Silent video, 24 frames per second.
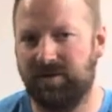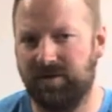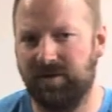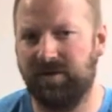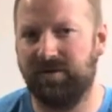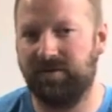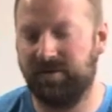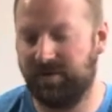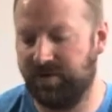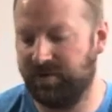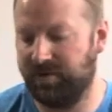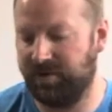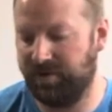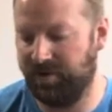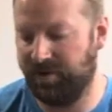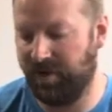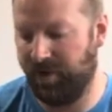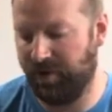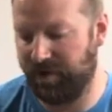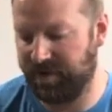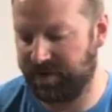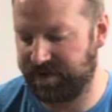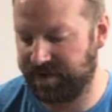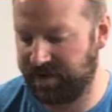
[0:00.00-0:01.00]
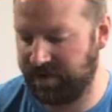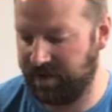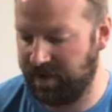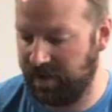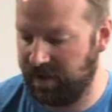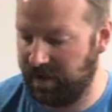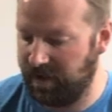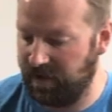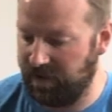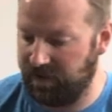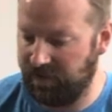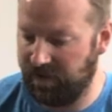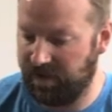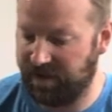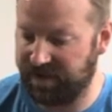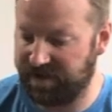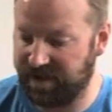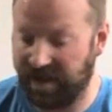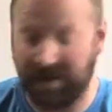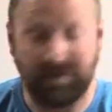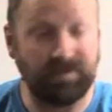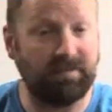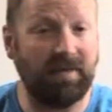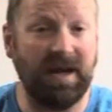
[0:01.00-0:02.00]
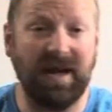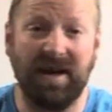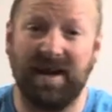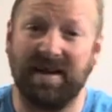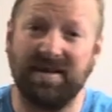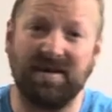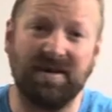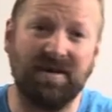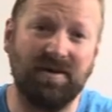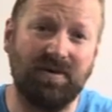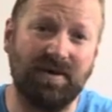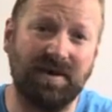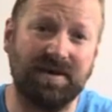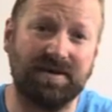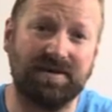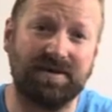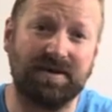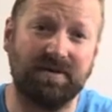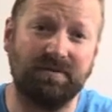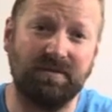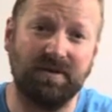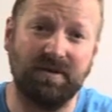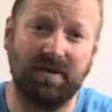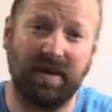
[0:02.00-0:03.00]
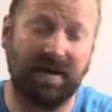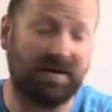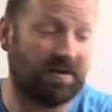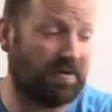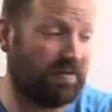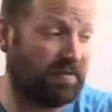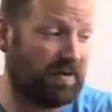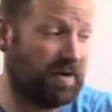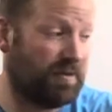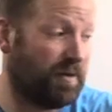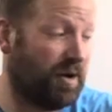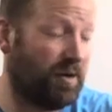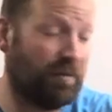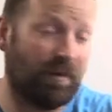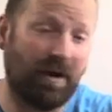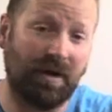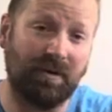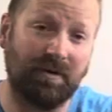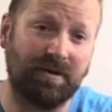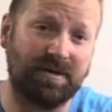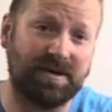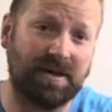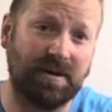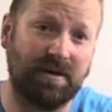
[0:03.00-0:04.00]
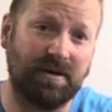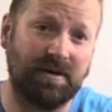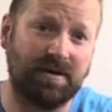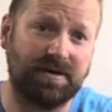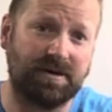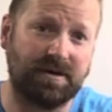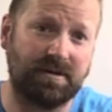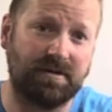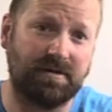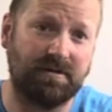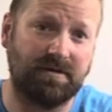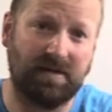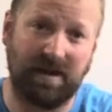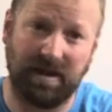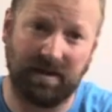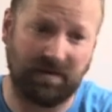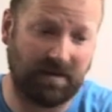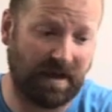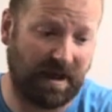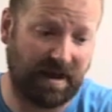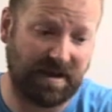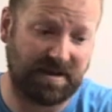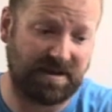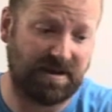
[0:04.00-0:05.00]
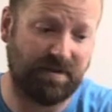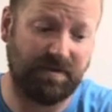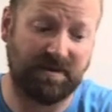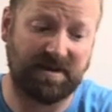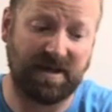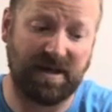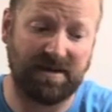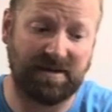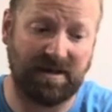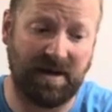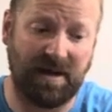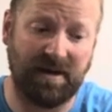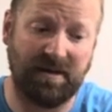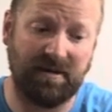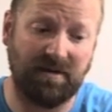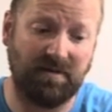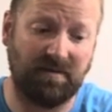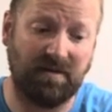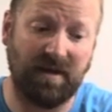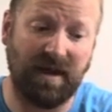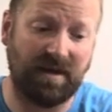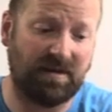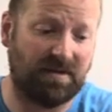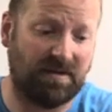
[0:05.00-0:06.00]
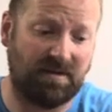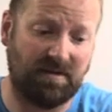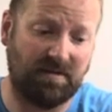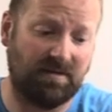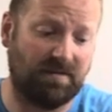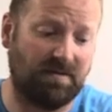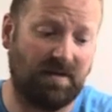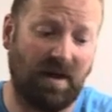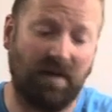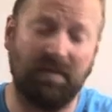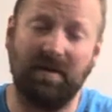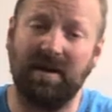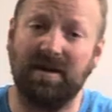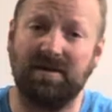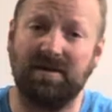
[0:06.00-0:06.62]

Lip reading: You're noticed, because man, I tell you what, some of the female metal singers, like I said with Tatiana, that I'm not